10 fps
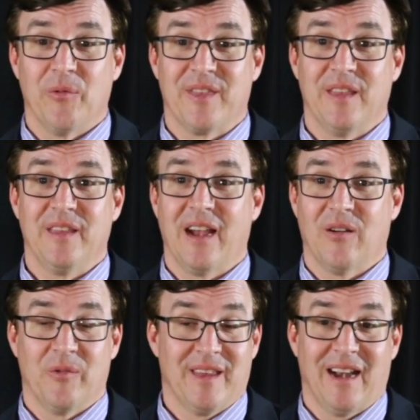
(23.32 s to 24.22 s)

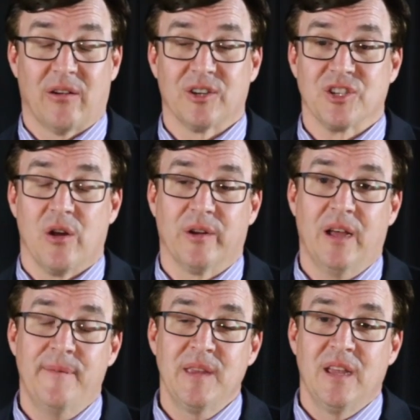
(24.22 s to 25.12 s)
within
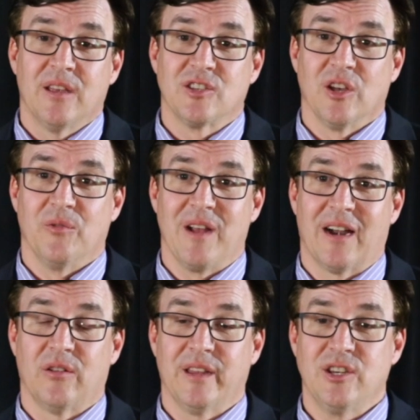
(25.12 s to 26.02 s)
Arizona. So
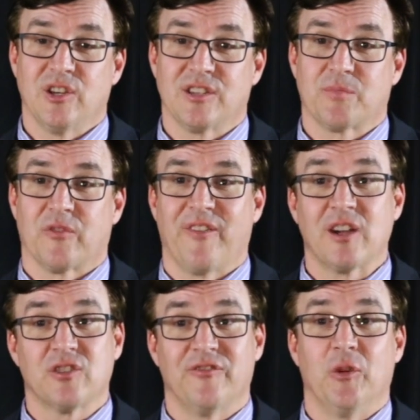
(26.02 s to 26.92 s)
not only just
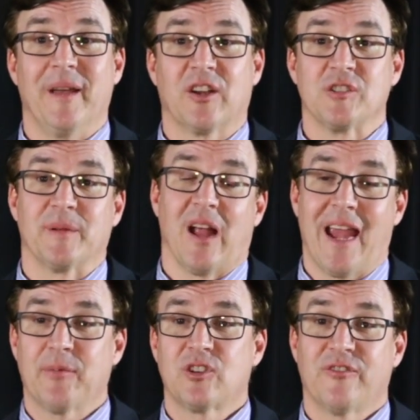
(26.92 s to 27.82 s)
professional filmmakers, but
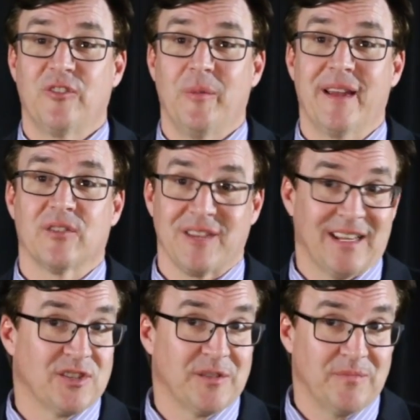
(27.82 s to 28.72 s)
amateur filmmakers
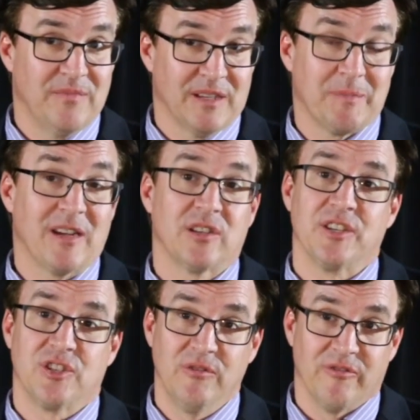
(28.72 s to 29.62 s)
and
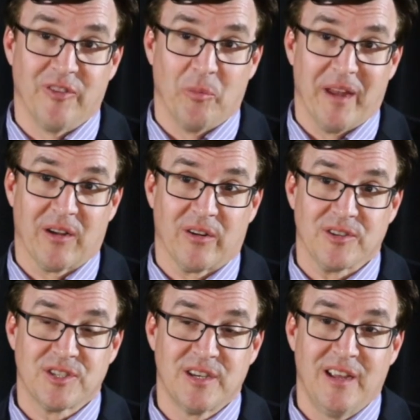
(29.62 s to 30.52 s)
especially student
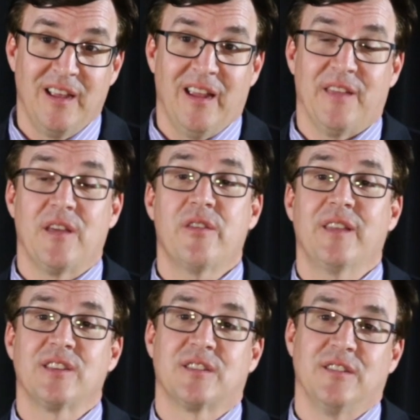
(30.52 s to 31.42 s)
filmmakers. And the other
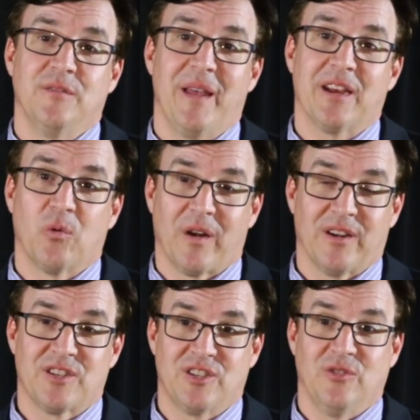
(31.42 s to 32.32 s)
thing is to make an
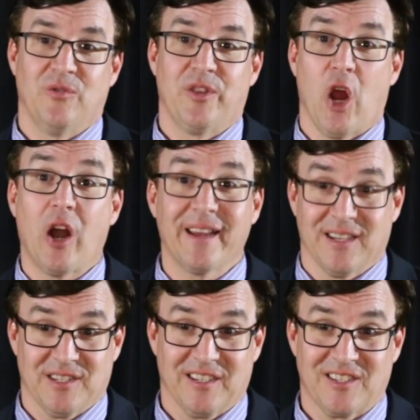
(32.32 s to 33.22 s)
awareness to the
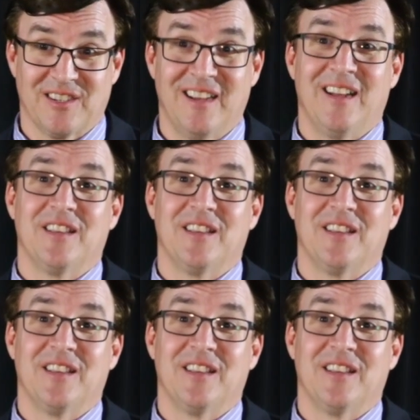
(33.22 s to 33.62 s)
audiences,